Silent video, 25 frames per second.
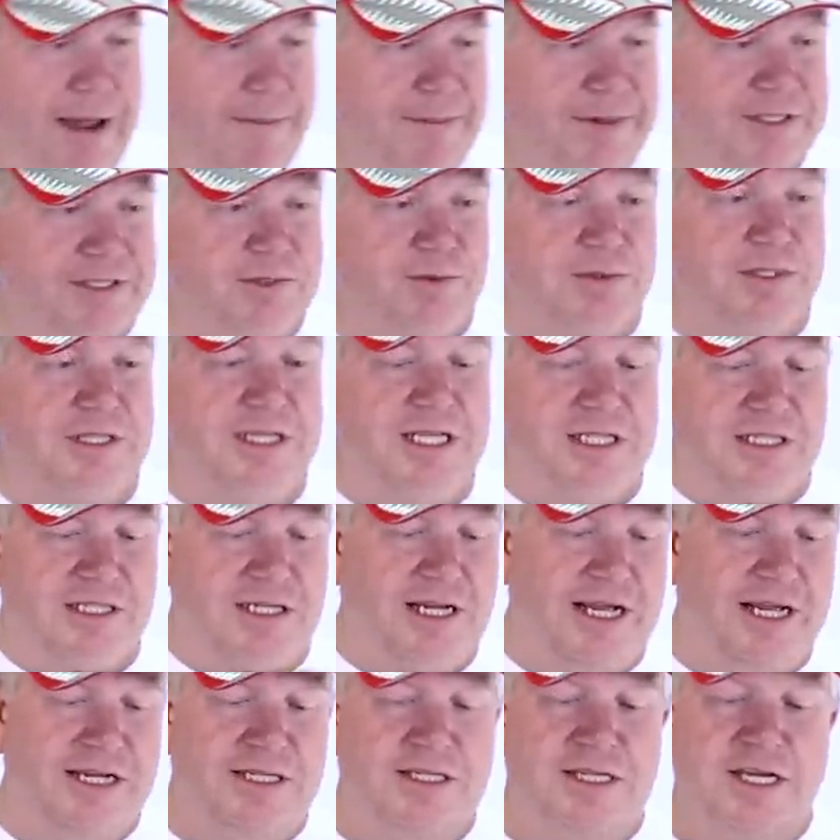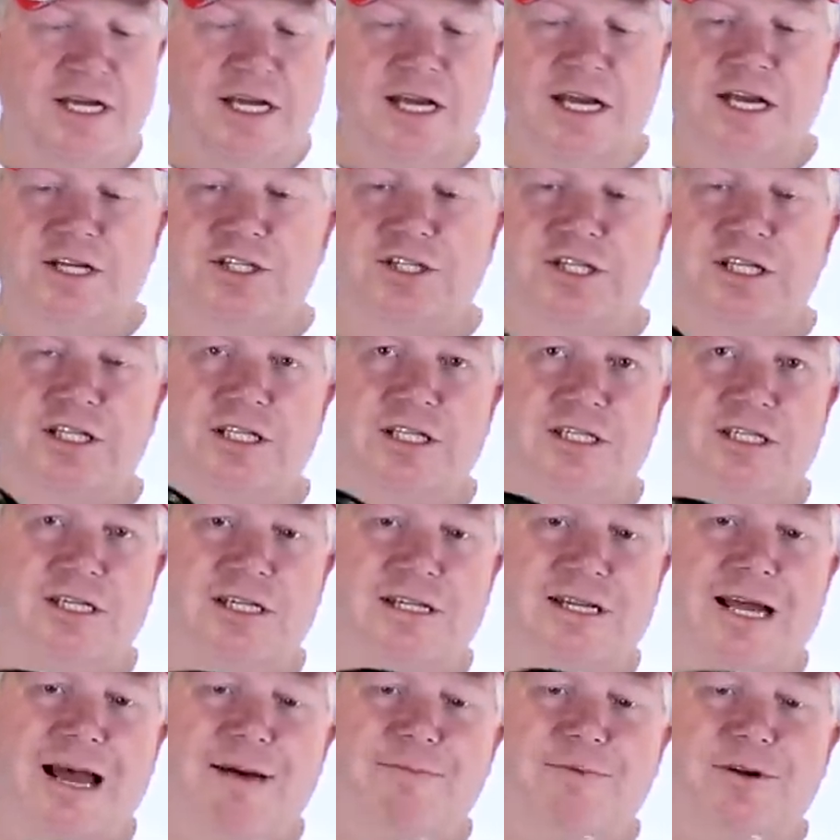happens with this lens is you get this
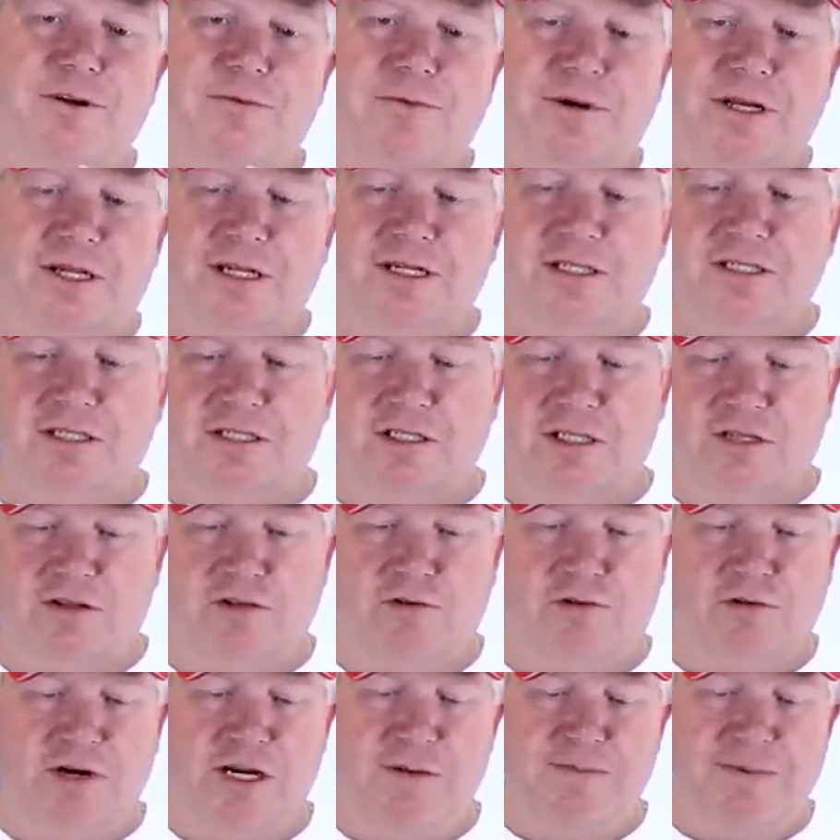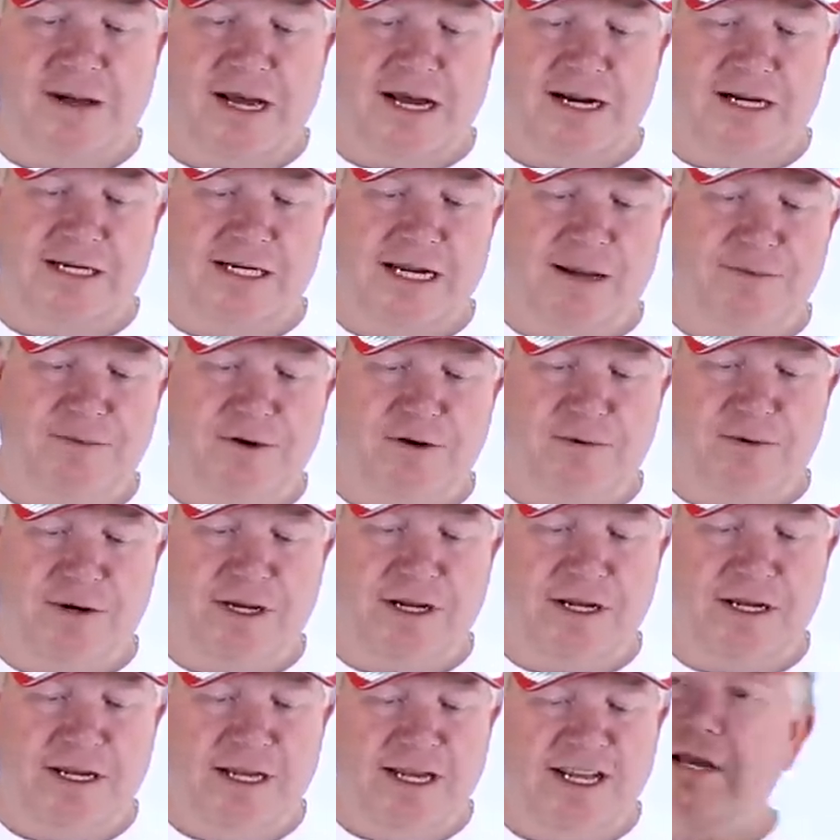adapter ring. This is a three-part adapter
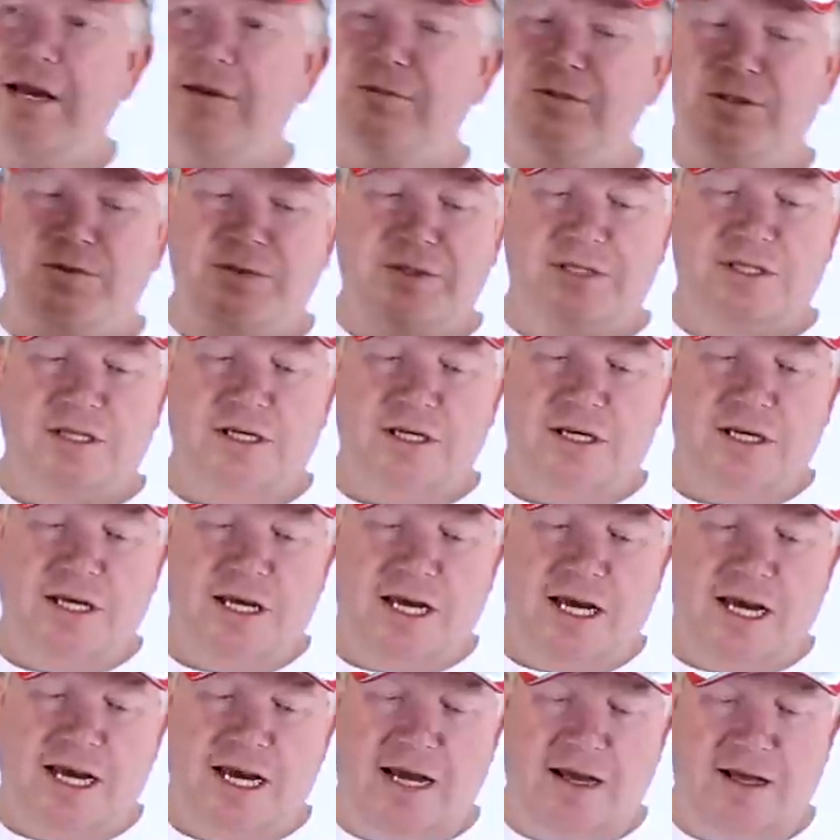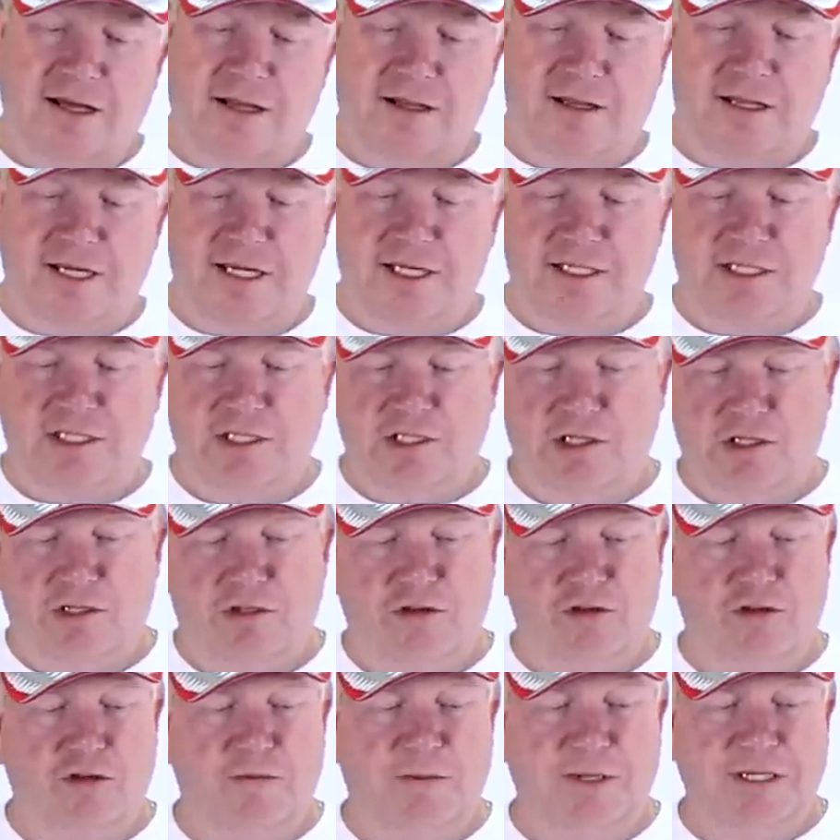ring. It comes with these
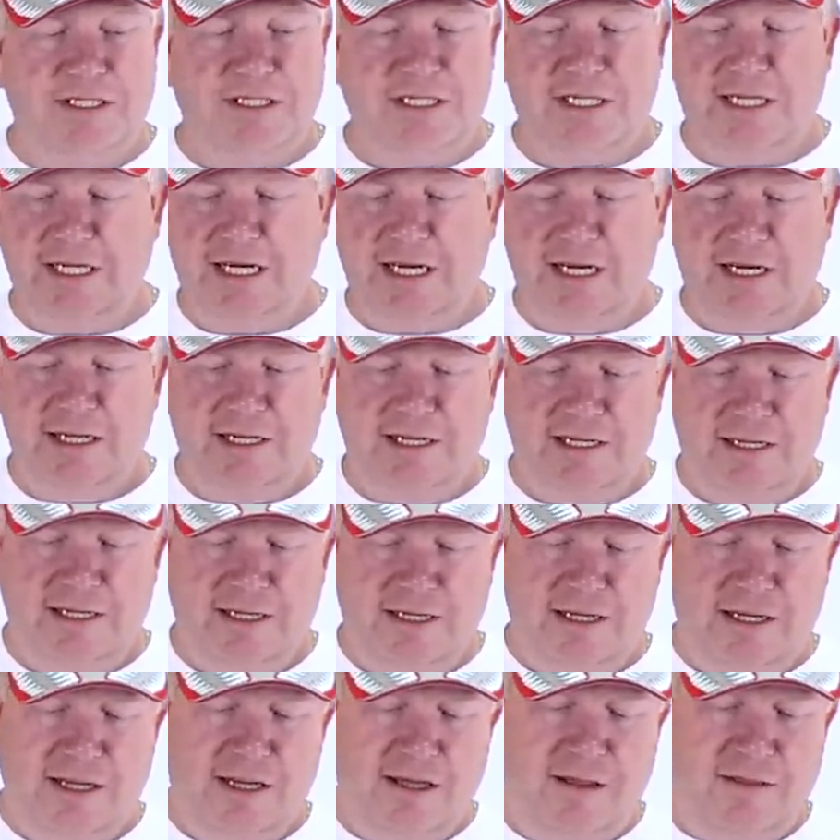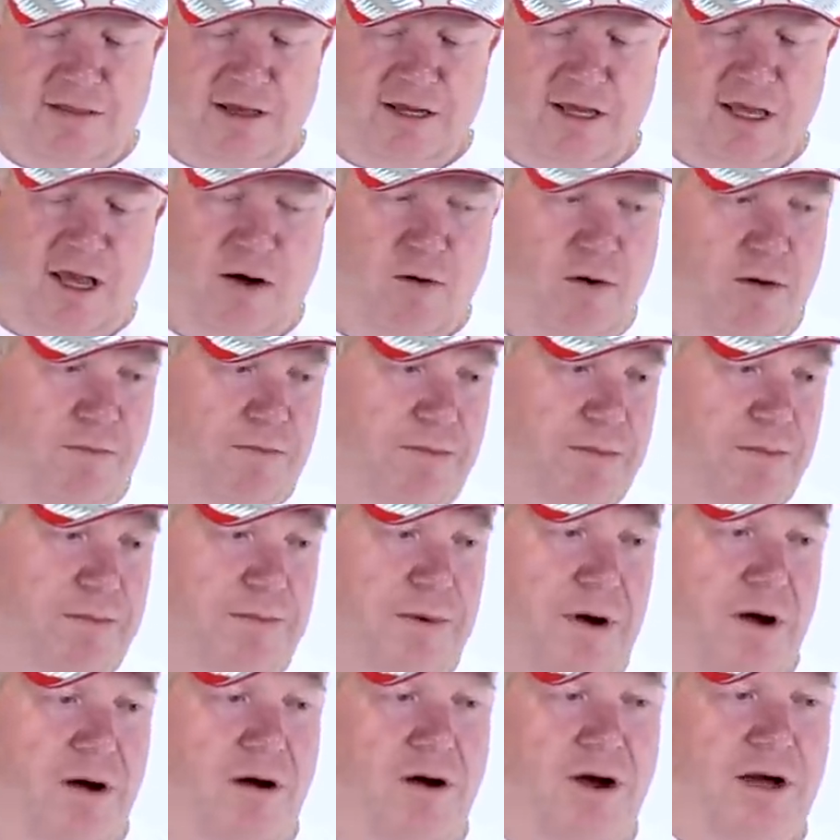two bits here that go on
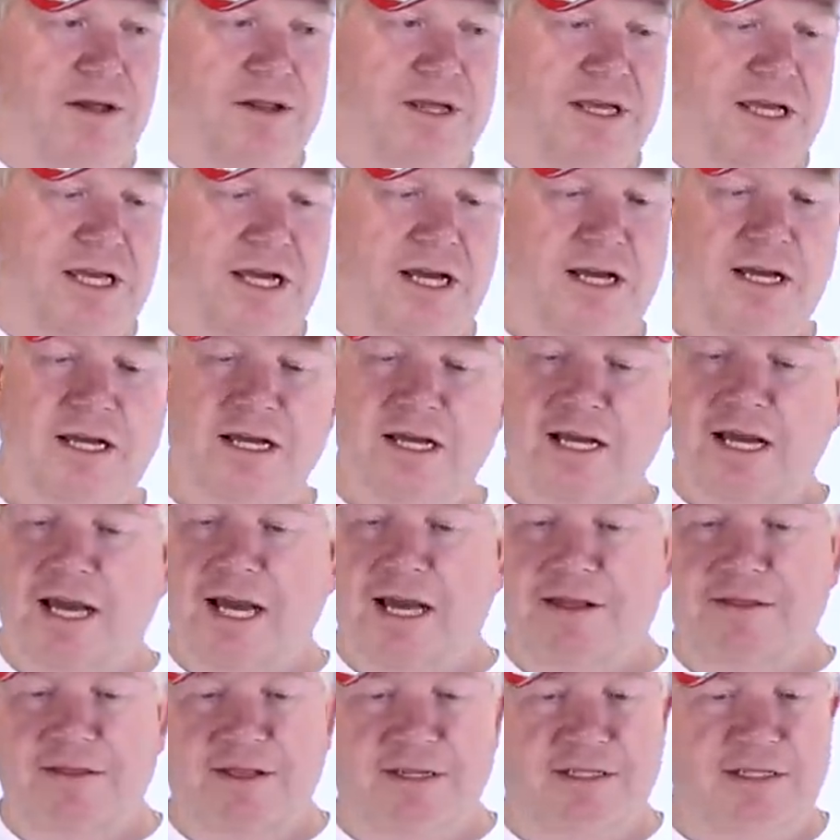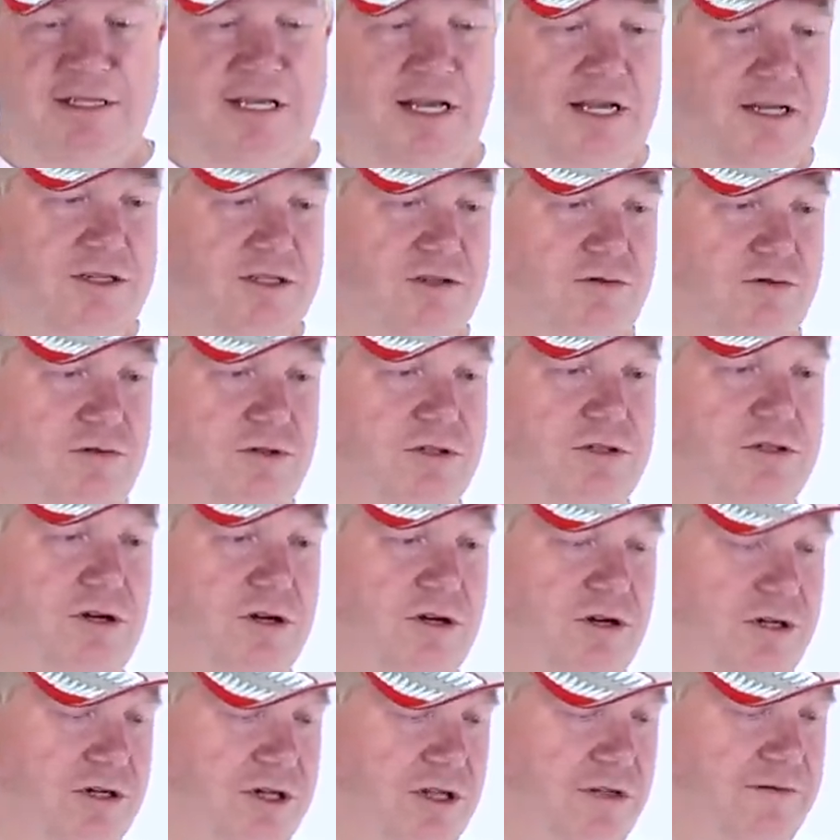behind here, and this then screws
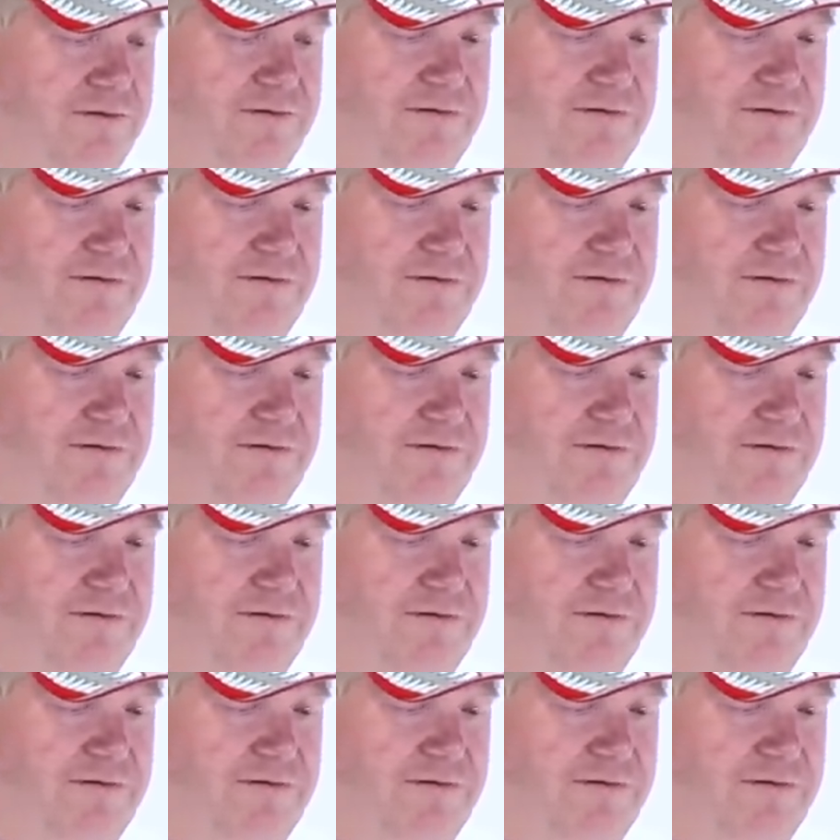on onto the